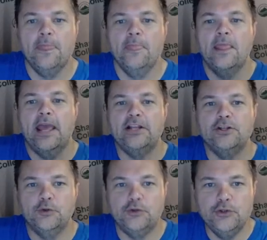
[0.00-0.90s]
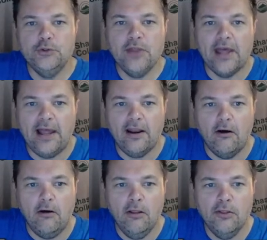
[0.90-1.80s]
and you'll do that
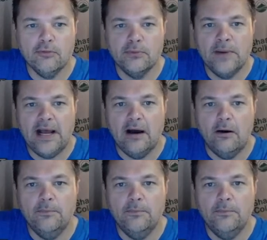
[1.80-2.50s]
all throughout